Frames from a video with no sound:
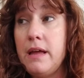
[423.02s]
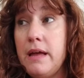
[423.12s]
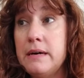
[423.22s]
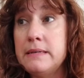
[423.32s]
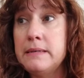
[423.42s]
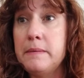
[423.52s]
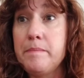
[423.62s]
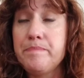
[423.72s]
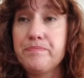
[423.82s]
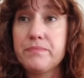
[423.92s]

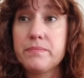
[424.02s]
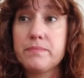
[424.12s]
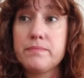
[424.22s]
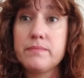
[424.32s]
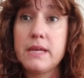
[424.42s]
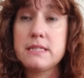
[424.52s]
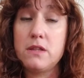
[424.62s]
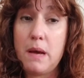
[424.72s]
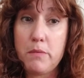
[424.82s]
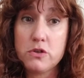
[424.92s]
Um, it's a
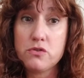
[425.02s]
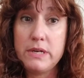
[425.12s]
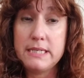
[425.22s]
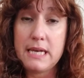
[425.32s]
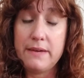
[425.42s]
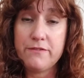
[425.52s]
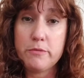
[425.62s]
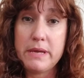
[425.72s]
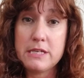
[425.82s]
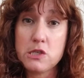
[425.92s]
lot more screen time for
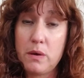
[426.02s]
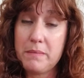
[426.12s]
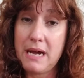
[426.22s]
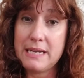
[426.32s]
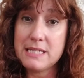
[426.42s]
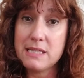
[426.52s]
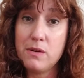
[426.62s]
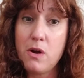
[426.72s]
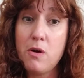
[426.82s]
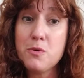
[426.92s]
me, so I'm kind of slow
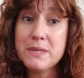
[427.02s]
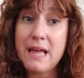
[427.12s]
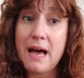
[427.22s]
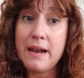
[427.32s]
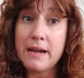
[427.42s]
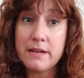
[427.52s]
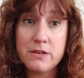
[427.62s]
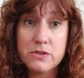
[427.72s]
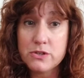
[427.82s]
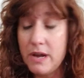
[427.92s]
going with that. I could
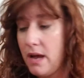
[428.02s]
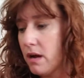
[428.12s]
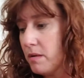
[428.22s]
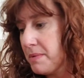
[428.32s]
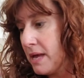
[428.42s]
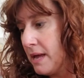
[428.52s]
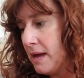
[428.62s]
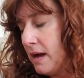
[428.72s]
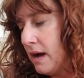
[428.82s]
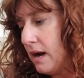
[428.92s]
use your help
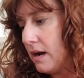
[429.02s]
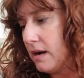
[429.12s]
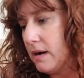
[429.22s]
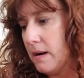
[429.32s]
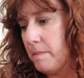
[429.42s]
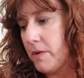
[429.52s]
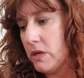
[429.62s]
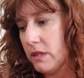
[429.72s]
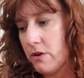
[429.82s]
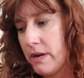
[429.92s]
um,
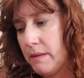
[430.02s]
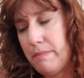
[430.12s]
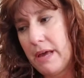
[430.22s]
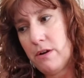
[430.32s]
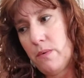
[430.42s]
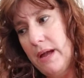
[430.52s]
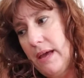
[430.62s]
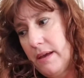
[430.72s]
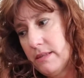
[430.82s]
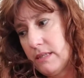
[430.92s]
on learning better
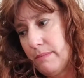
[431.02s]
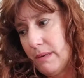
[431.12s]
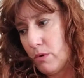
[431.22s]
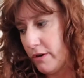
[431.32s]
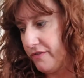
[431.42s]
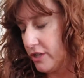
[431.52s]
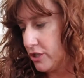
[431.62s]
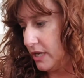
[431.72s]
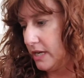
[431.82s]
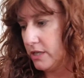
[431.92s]
ways to be more
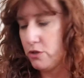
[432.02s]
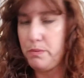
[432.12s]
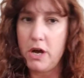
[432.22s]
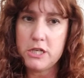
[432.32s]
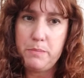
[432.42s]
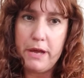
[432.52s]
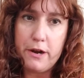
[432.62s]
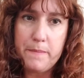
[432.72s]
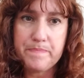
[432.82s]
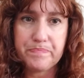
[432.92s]
efficient and do posh
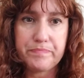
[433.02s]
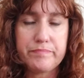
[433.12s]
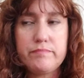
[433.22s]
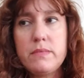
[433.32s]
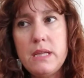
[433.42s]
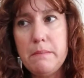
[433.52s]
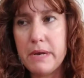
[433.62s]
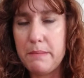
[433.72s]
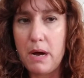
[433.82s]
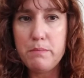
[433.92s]
better.
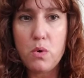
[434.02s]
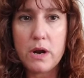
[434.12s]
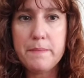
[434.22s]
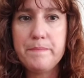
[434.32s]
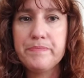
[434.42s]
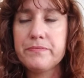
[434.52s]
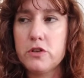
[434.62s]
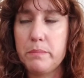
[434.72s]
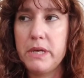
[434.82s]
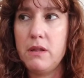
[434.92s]
But I'm on board.
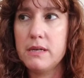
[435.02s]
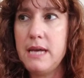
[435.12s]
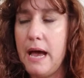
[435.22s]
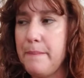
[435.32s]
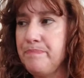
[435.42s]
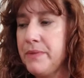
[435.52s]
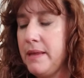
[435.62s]
Took me a long time.